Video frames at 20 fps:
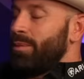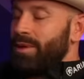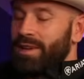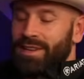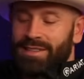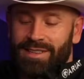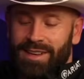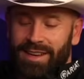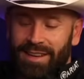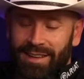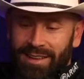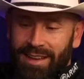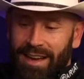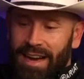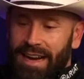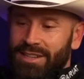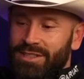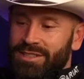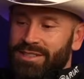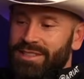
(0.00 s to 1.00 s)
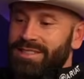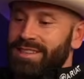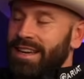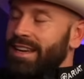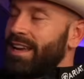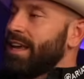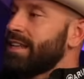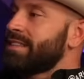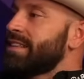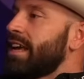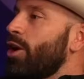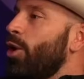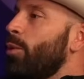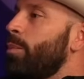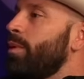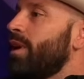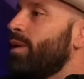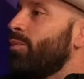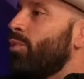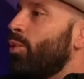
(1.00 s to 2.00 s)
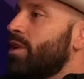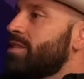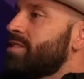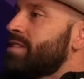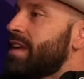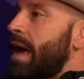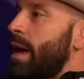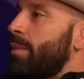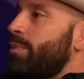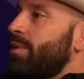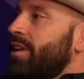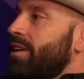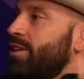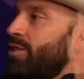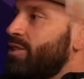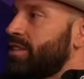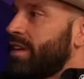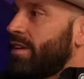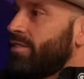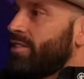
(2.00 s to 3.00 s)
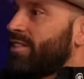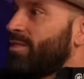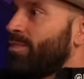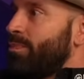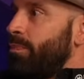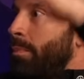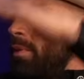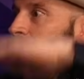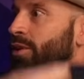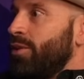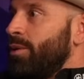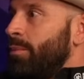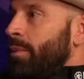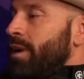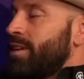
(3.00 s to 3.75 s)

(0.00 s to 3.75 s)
I mean, it's like it's like opening up WhatsApp and then you just have a million